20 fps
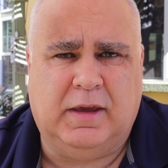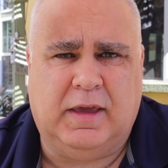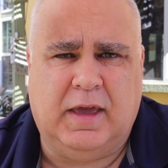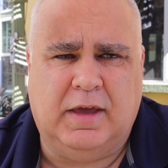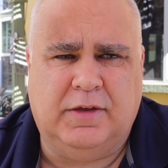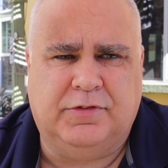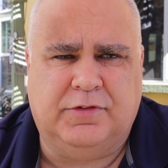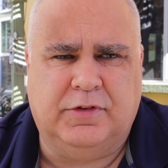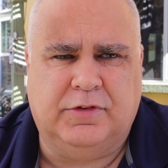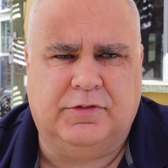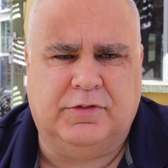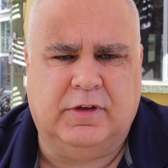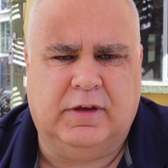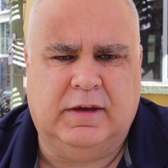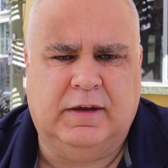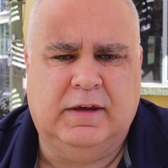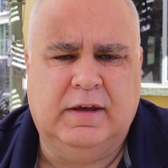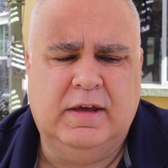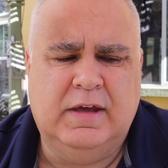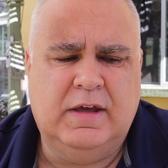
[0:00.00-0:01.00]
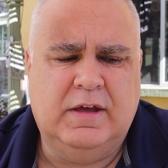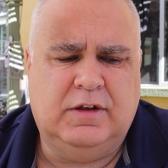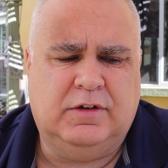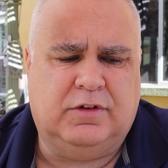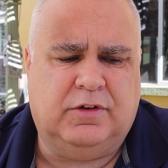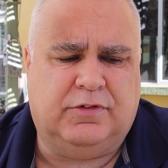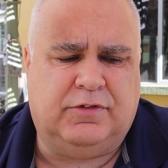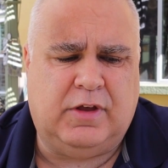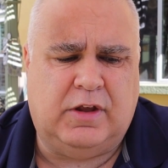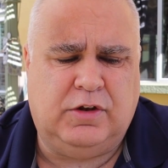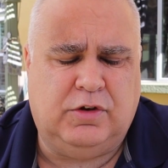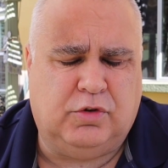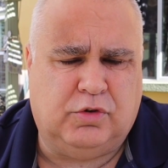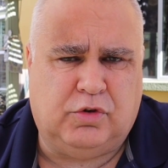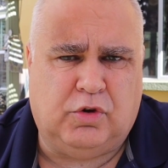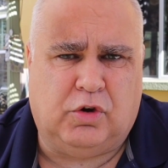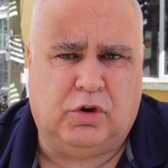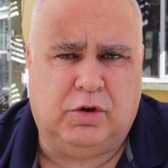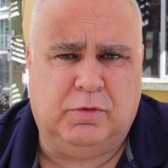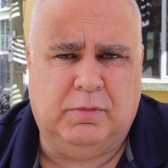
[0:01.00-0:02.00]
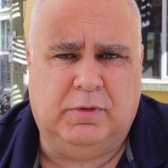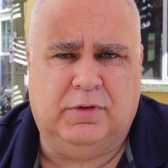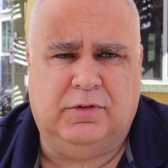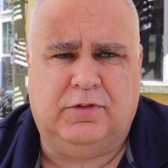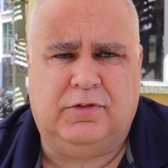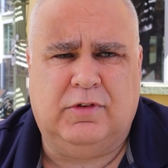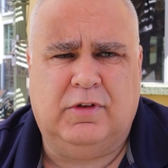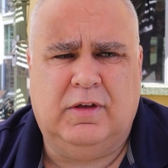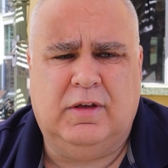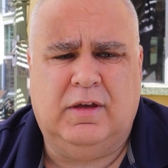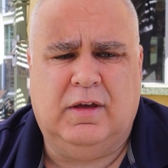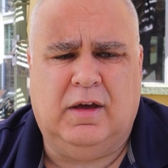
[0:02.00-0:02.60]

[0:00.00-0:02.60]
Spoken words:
KCC to send your documents,